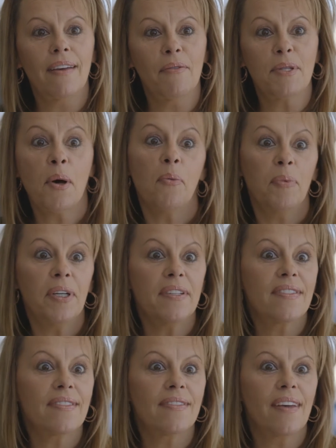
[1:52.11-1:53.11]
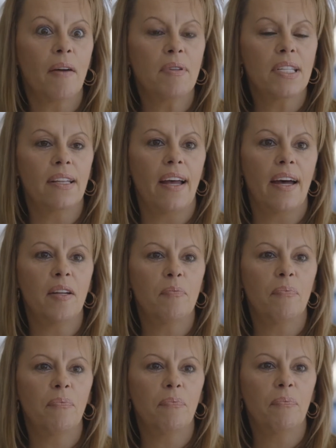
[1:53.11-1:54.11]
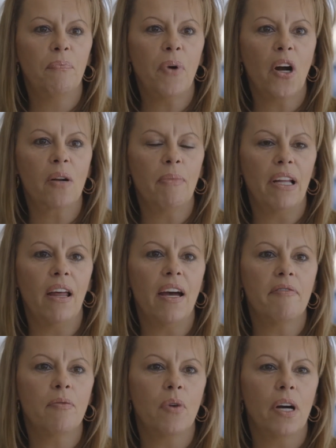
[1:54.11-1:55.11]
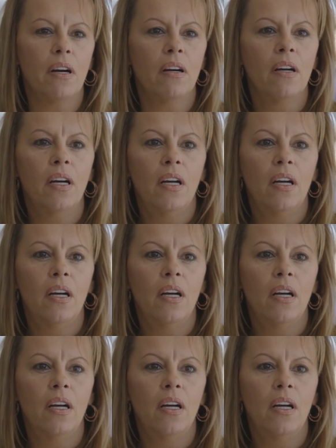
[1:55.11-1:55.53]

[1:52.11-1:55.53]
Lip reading: I was hopeless. I was in that part of my life where